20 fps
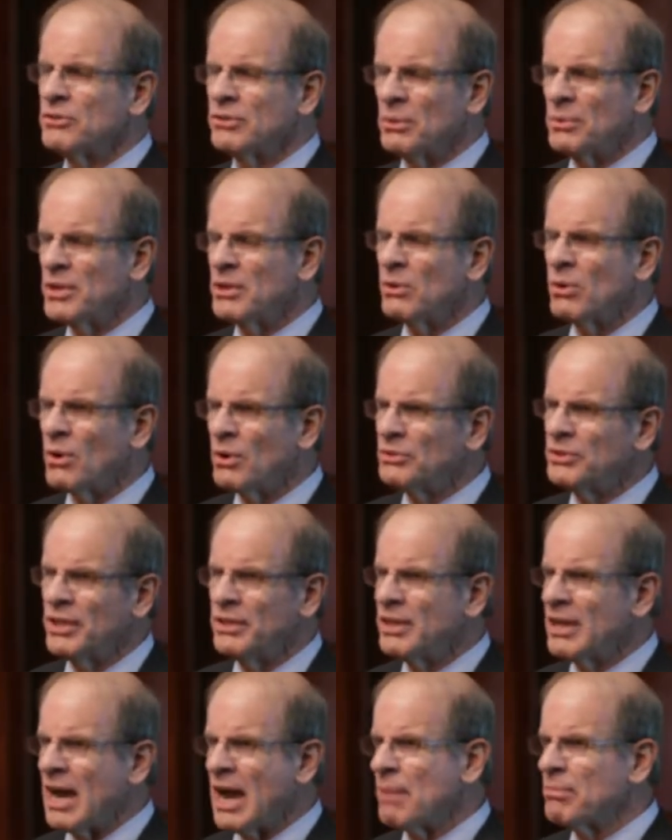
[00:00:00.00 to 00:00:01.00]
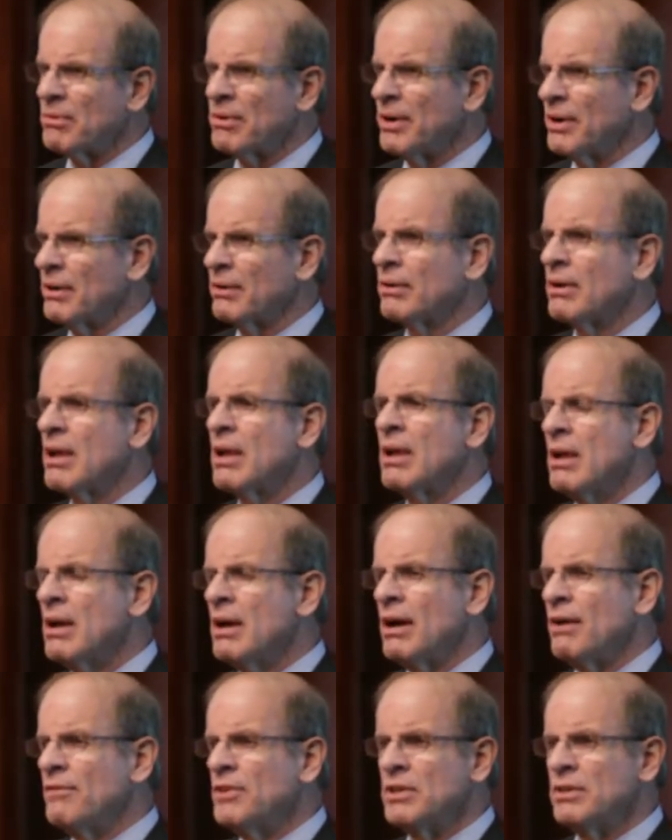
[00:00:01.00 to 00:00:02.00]
So we called in the operator
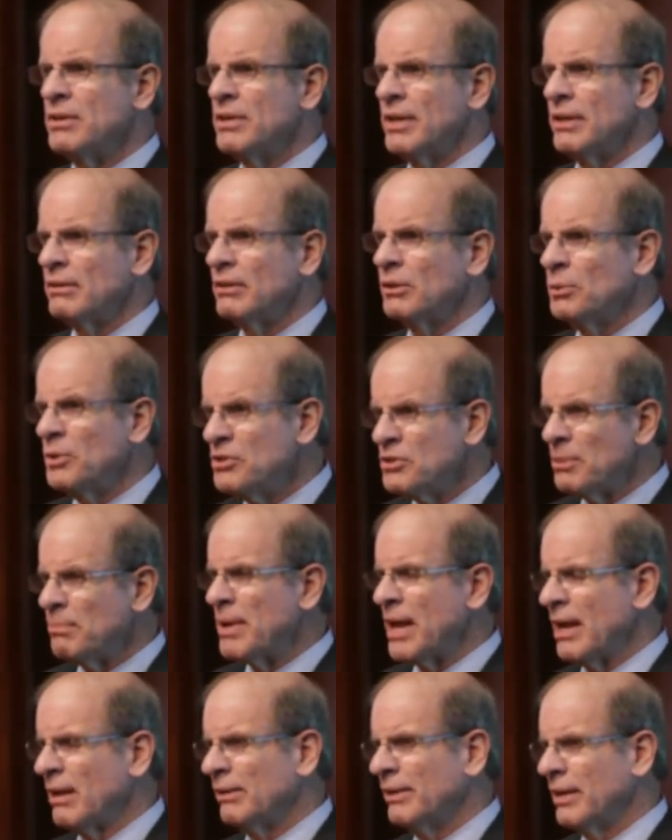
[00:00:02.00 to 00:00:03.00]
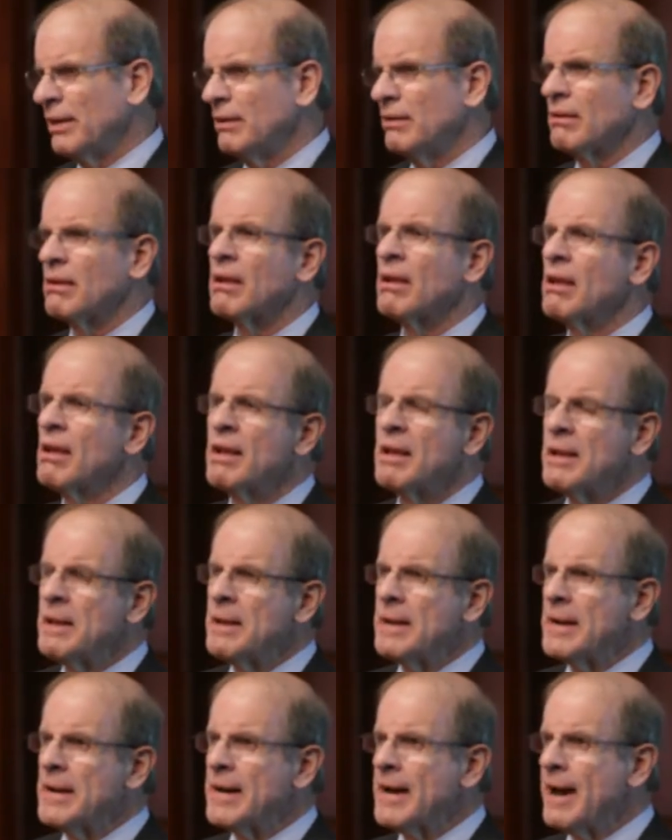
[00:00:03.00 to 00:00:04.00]
of the unit, Luigi,
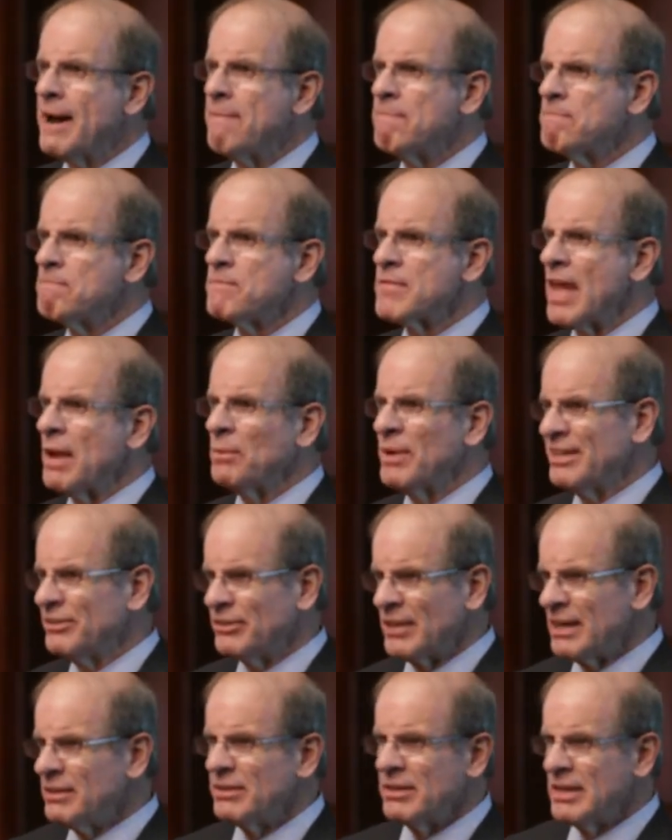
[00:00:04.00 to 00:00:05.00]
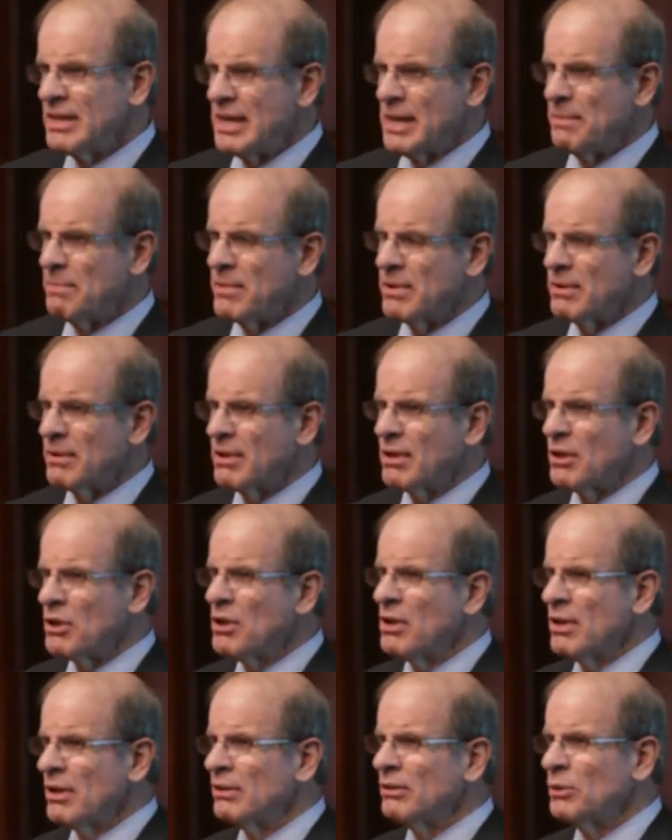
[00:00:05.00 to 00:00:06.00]
and we said to him,
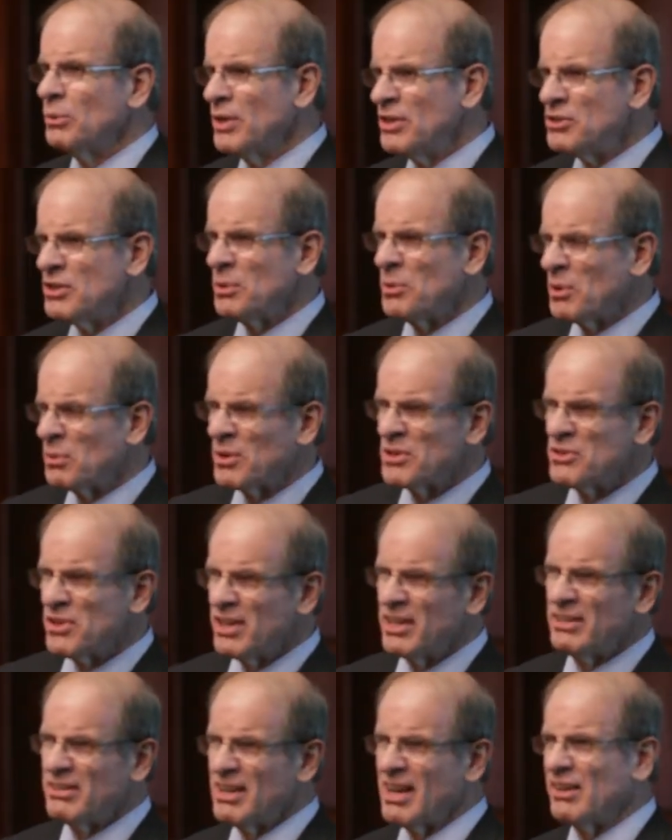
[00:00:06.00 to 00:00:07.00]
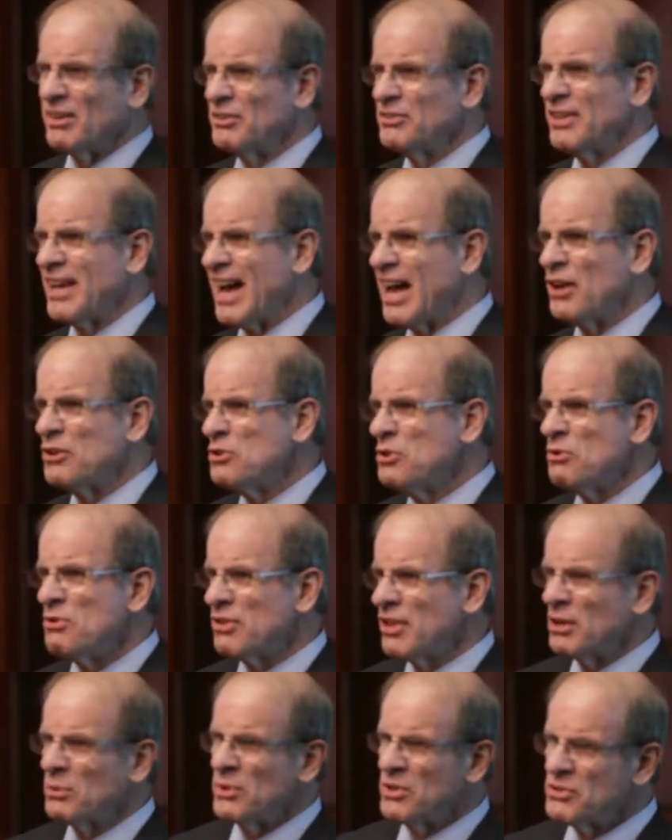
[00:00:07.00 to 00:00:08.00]
Luigi, we want you to tell us how you
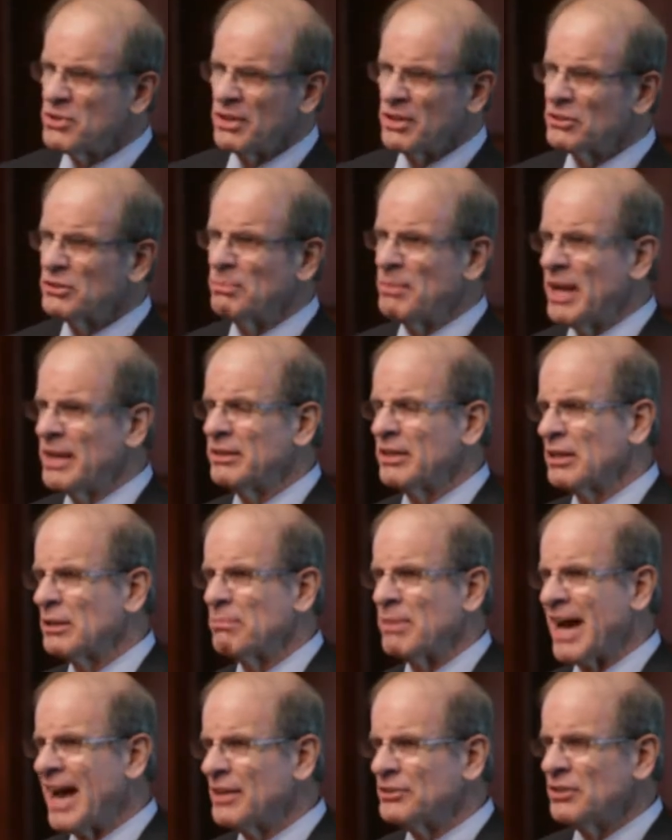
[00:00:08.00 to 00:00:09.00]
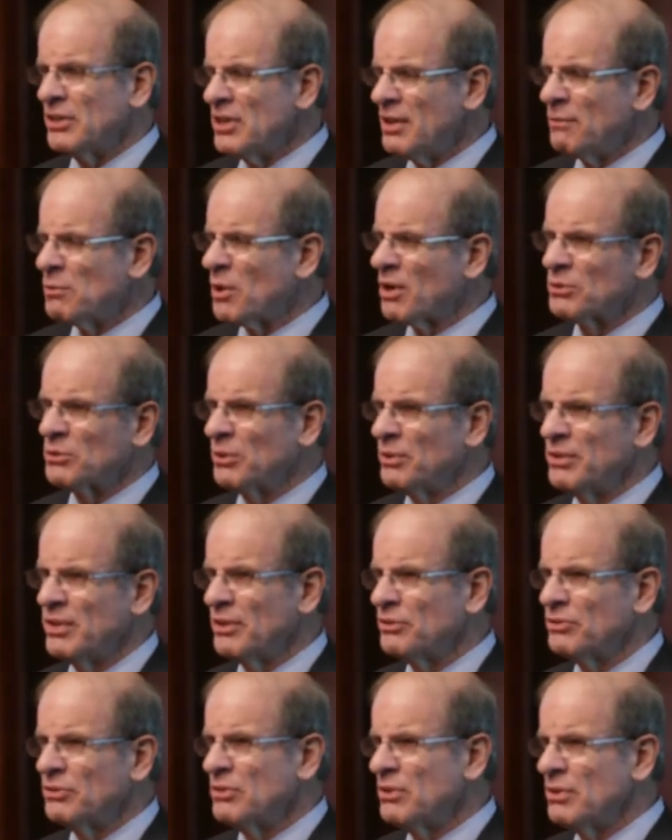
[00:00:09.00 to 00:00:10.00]
think we should expand the capacity. You've worked on
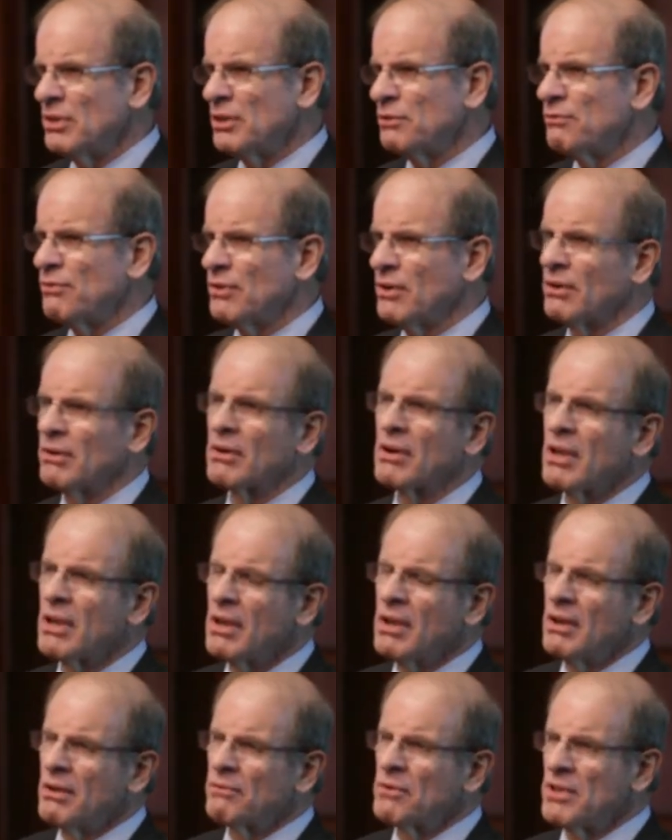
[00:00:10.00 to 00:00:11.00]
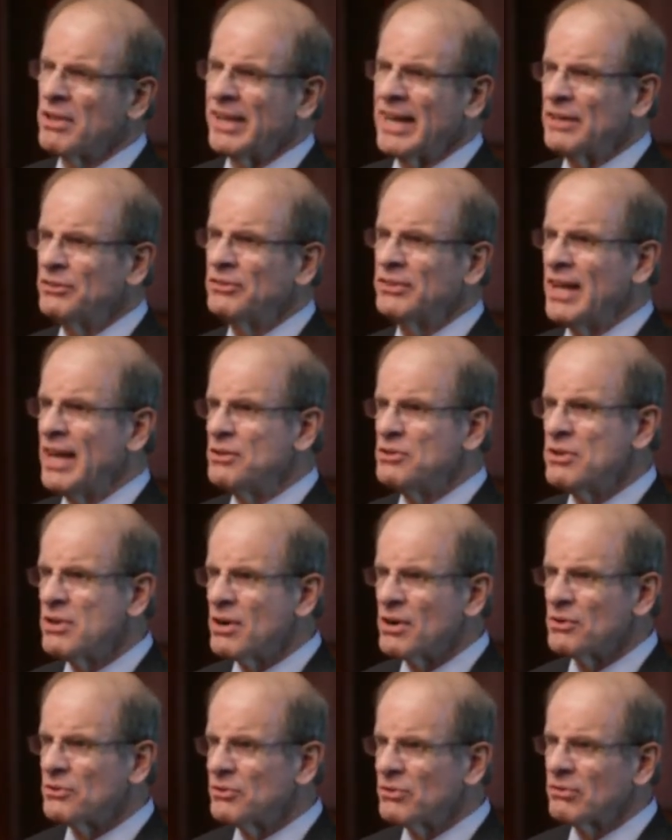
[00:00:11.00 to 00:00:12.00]
this unit for the last 10
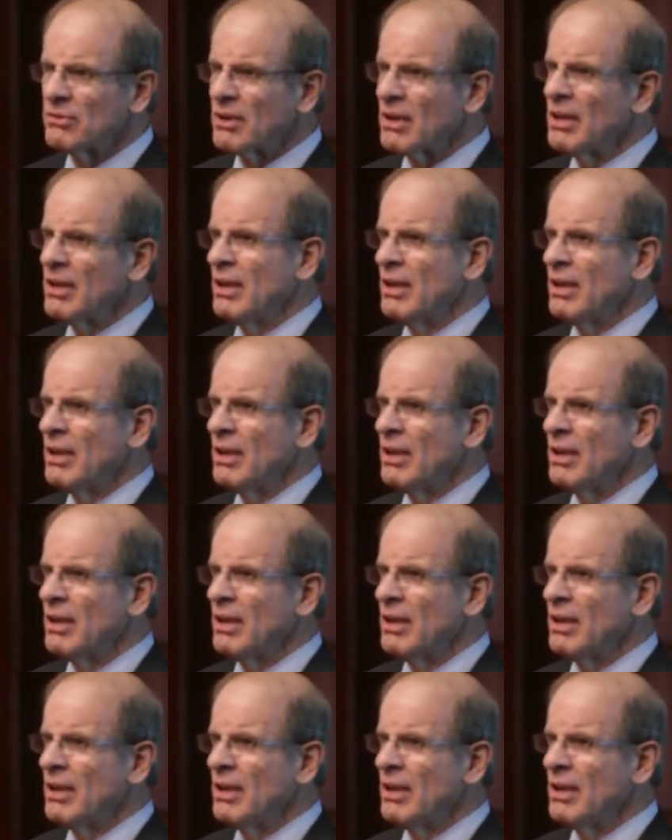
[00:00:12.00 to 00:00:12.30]
years.